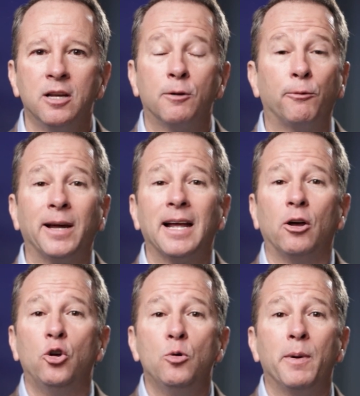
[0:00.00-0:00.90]
to find
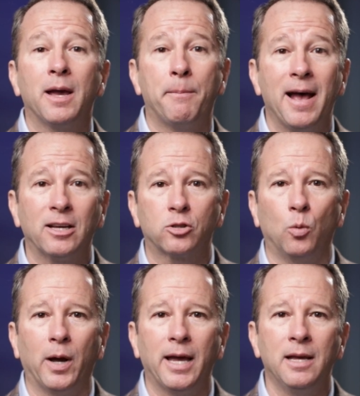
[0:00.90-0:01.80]
out who may have passed
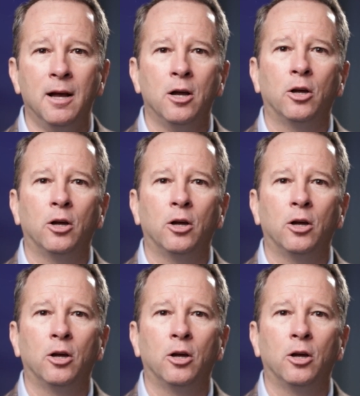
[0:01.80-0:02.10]
away